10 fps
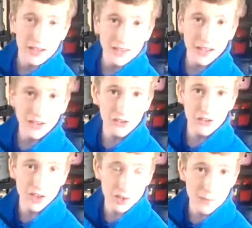That
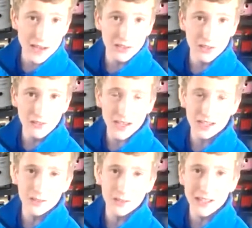is an amazing
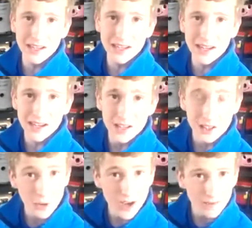vacuum cleaner.
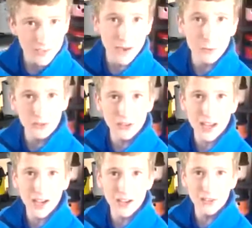You have the
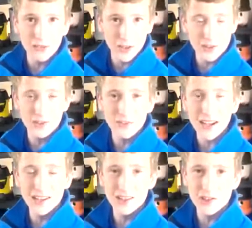outsized version of
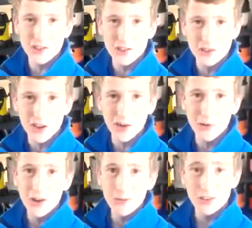that in the
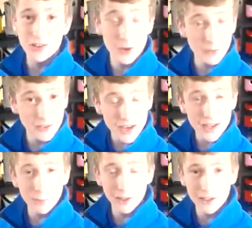studio, which is only
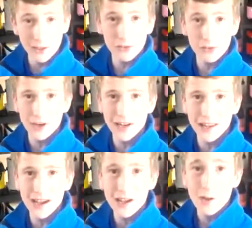available in
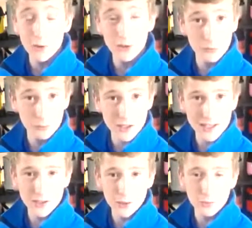Australia, but it's a
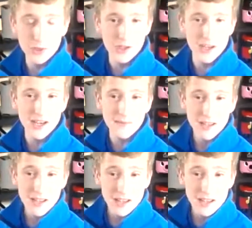really good machine.